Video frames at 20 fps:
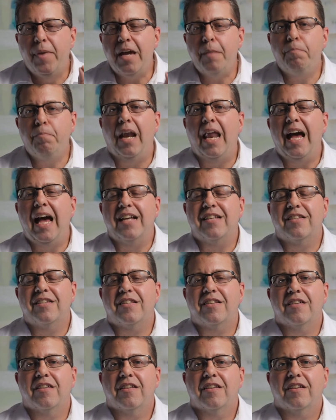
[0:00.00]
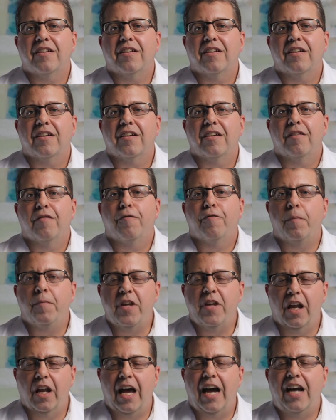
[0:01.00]
blessed from the
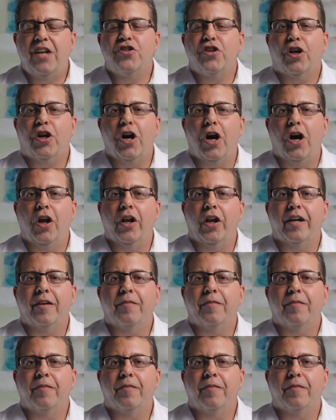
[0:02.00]
Elisha calling.